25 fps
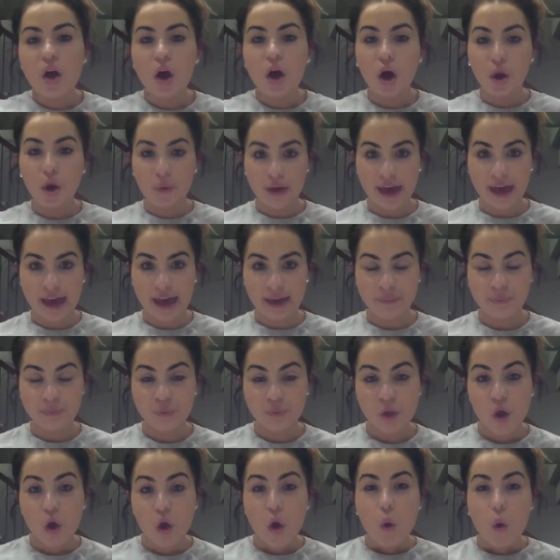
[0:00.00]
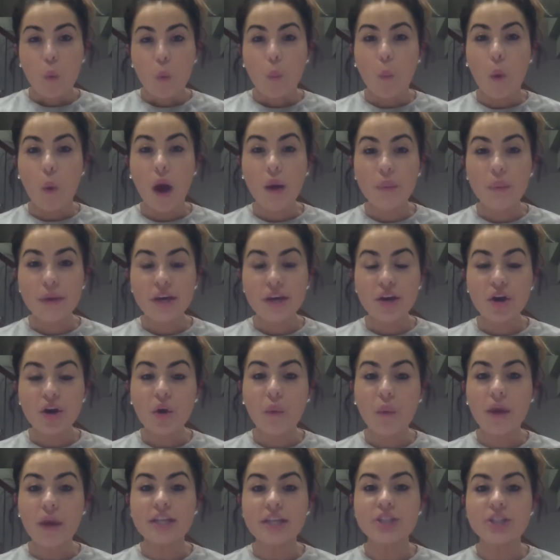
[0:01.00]
Okay, what we are
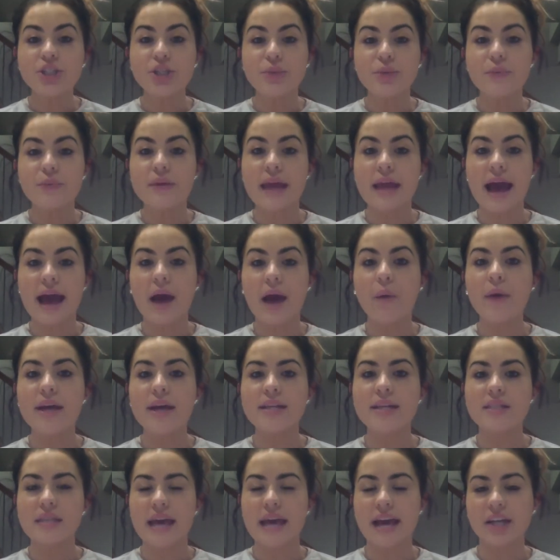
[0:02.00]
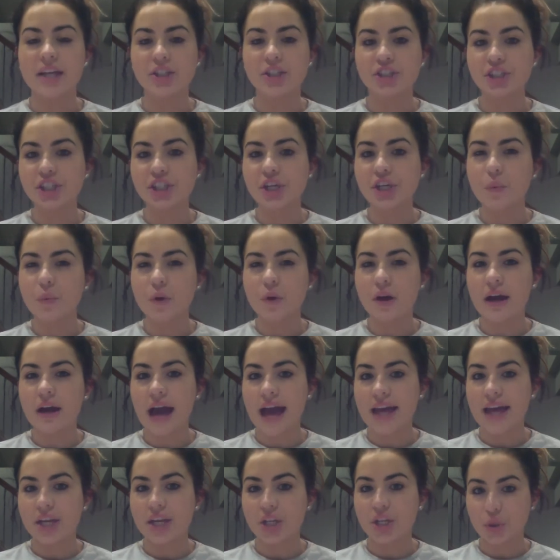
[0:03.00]
going to do now is actually work
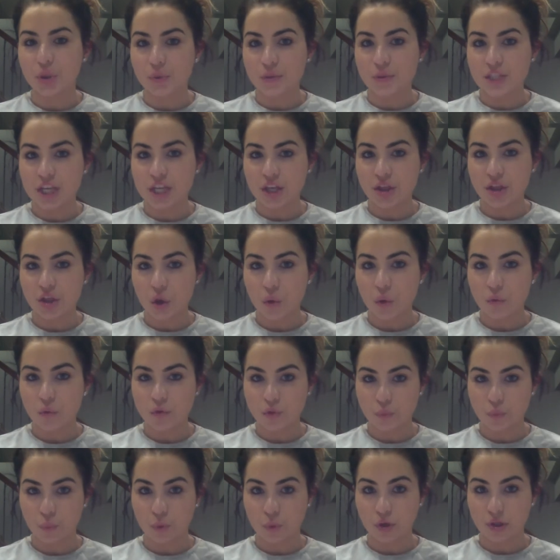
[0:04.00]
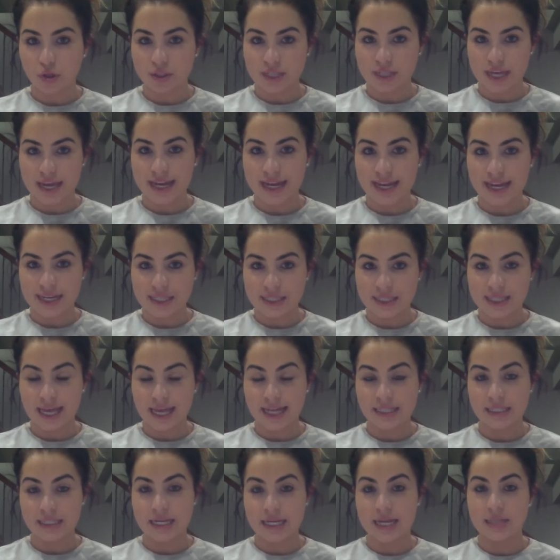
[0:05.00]
on using those words in a
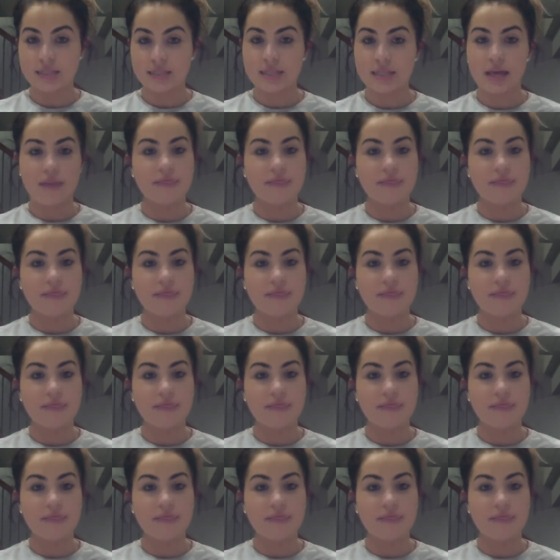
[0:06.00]
sentence.